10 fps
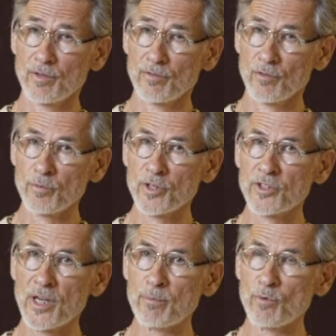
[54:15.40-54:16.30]
From the
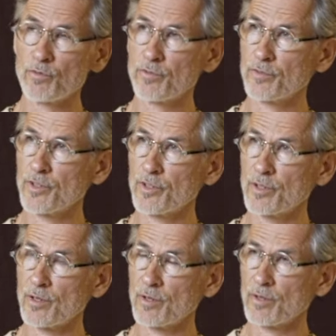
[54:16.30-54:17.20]
time of the,
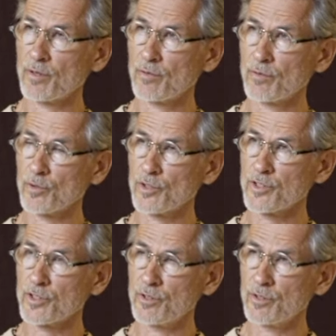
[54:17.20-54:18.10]
what is
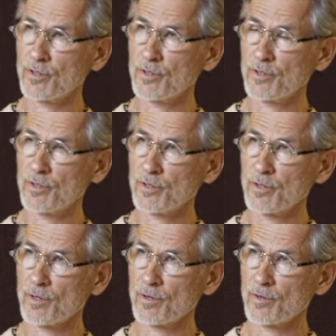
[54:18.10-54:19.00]
it?
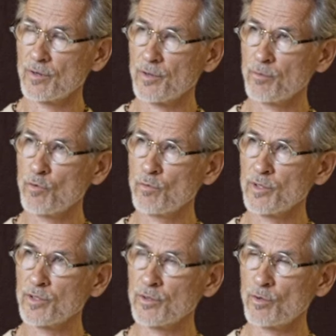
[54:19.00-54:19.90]
The
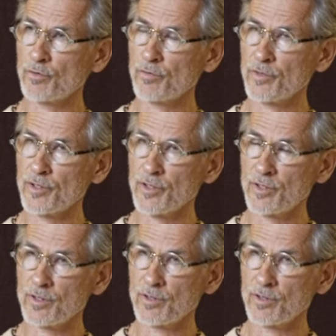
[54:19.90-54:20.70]
movement of the,